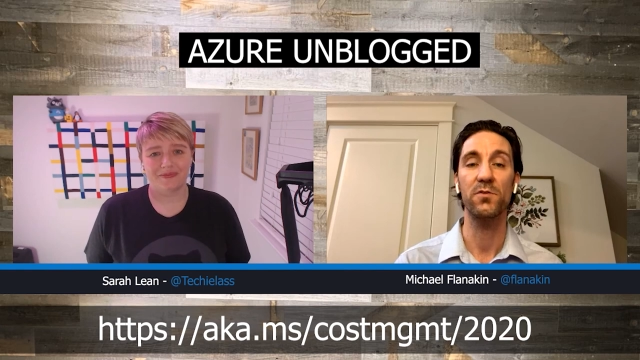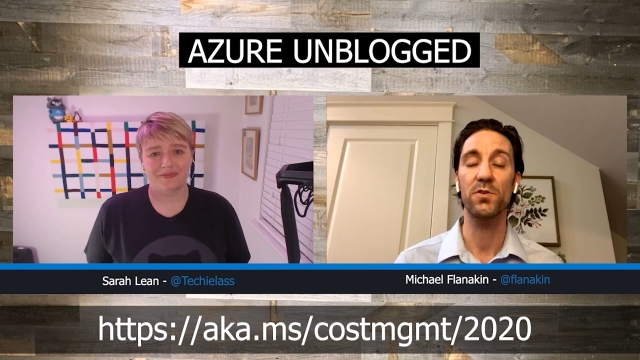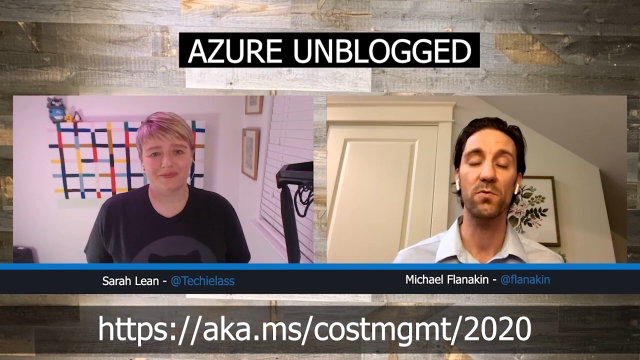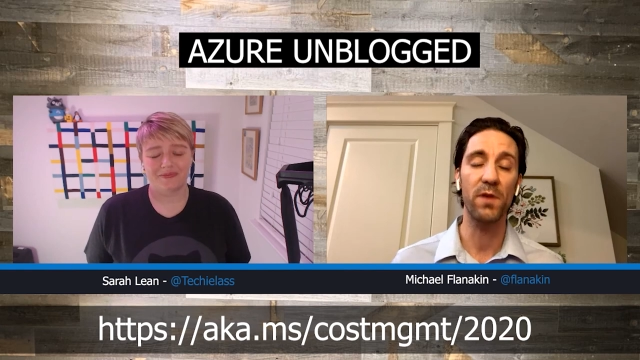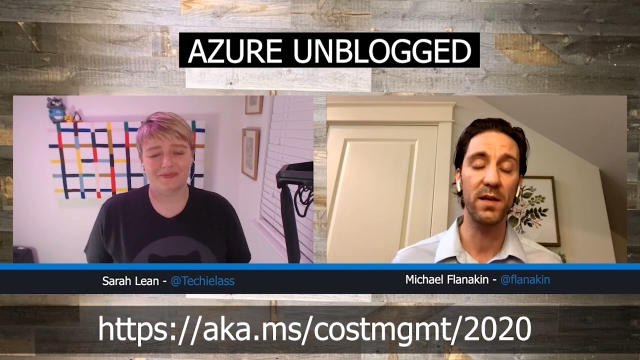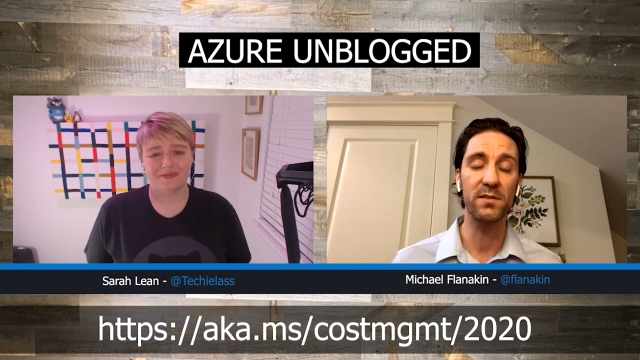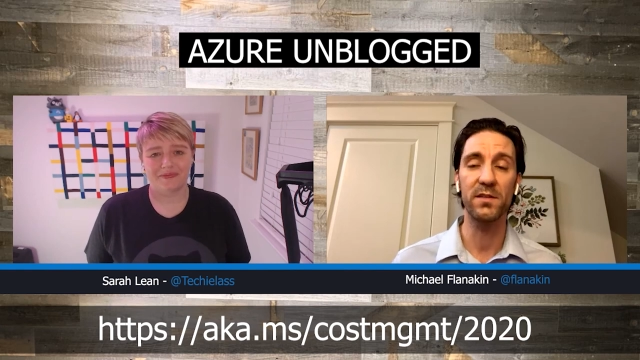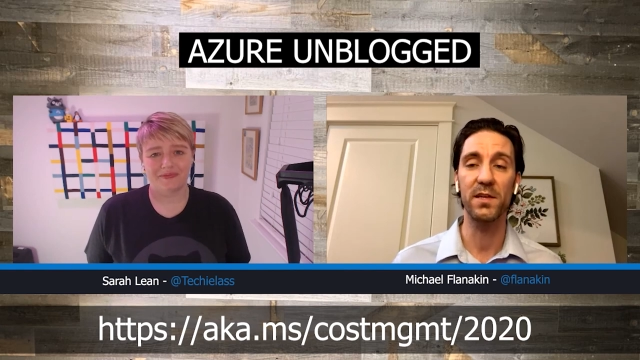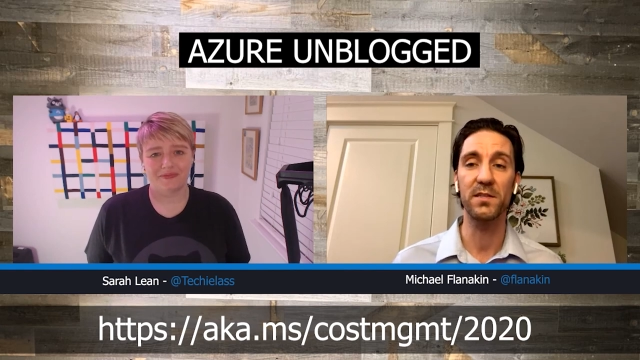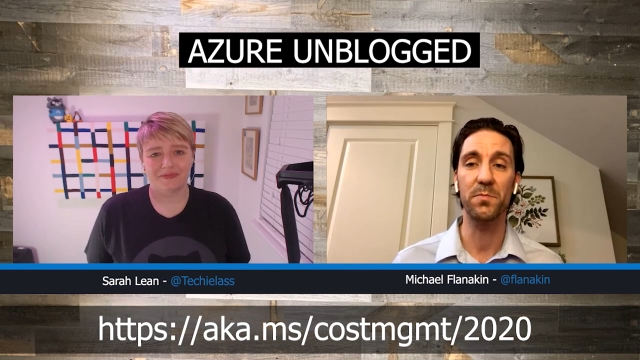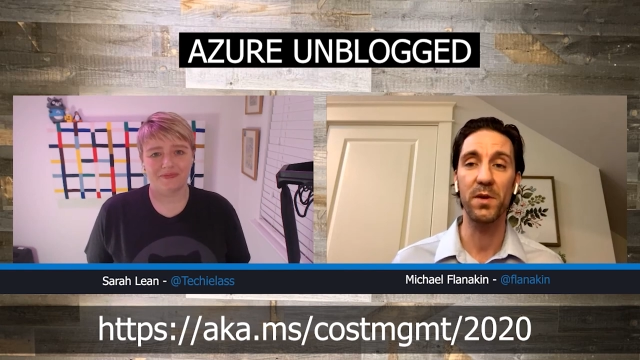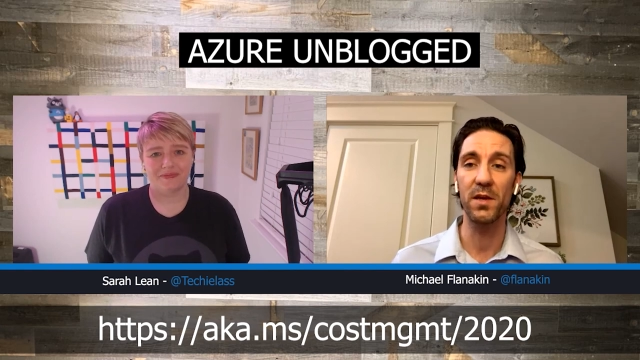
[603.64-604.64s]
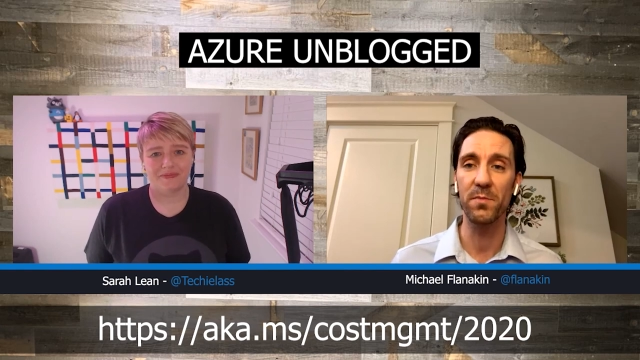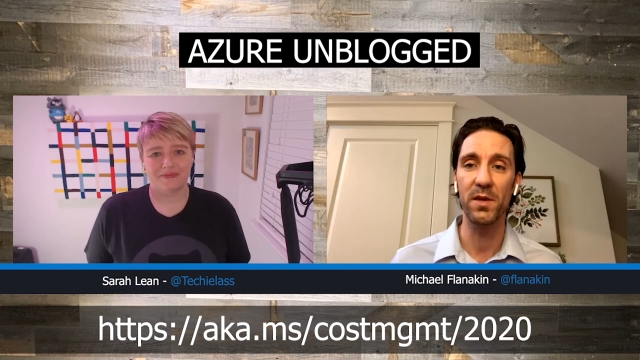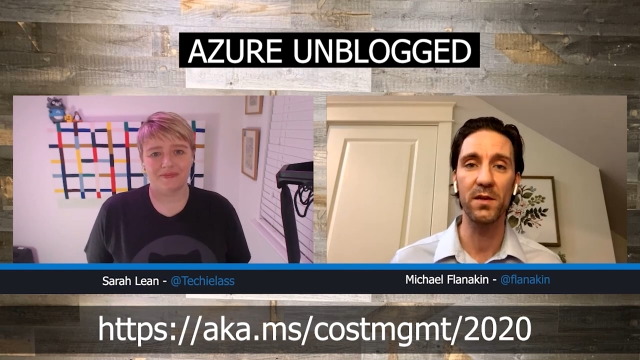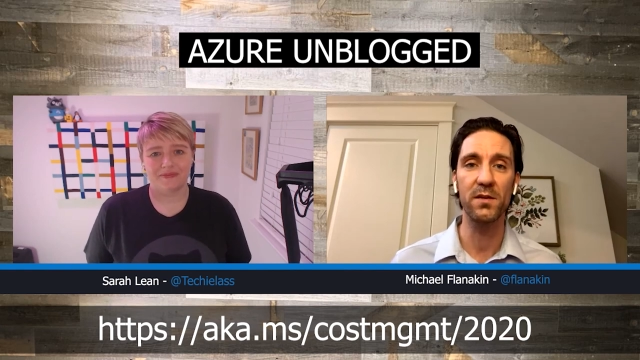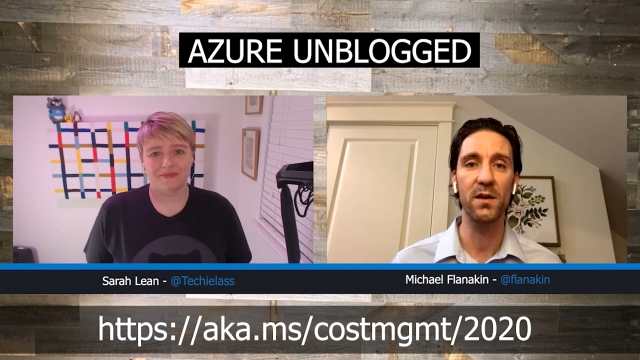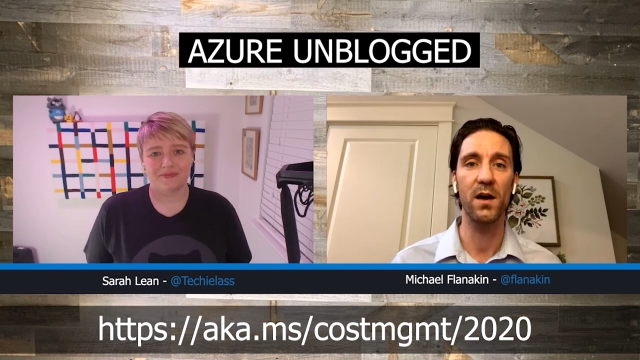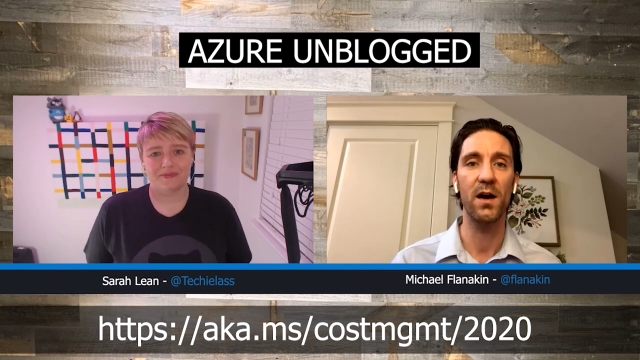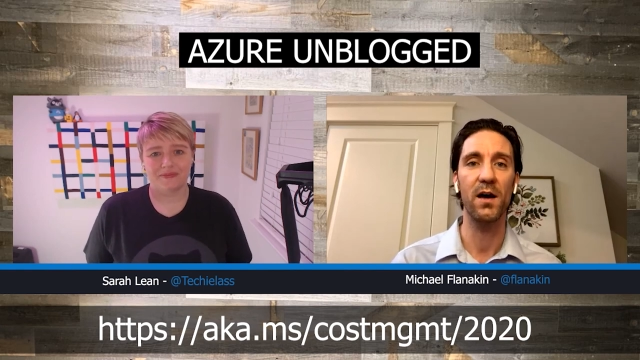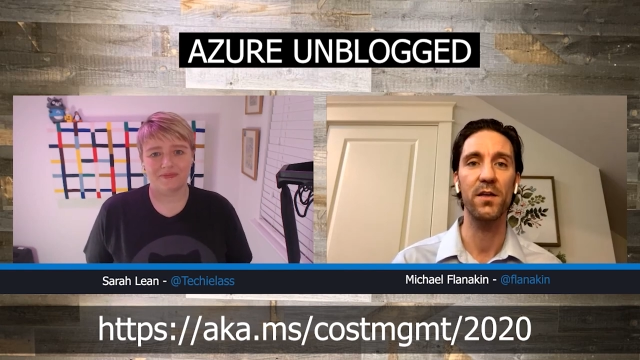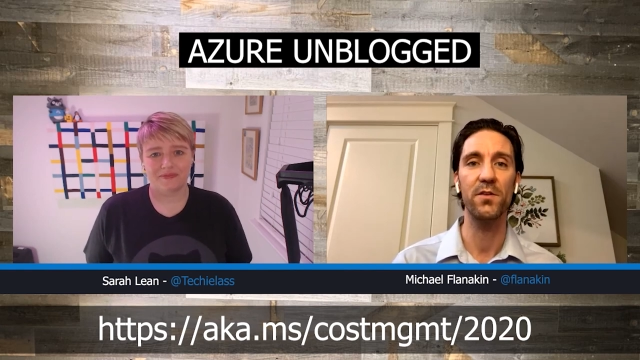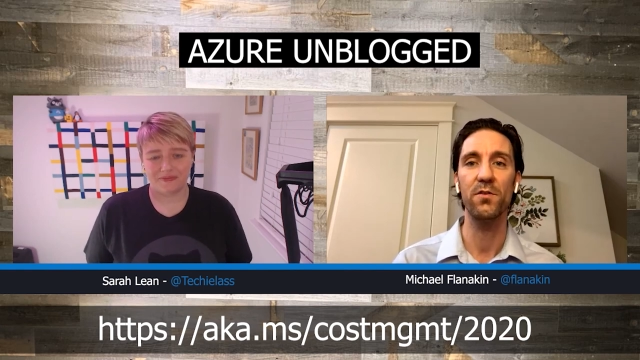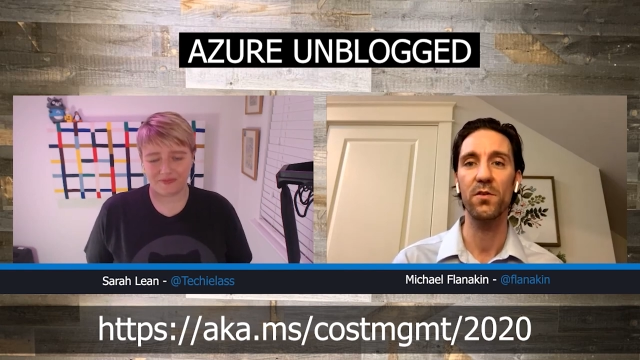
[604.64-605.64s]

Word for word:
Speaker 1: you know, don't hesitate to ping me uh,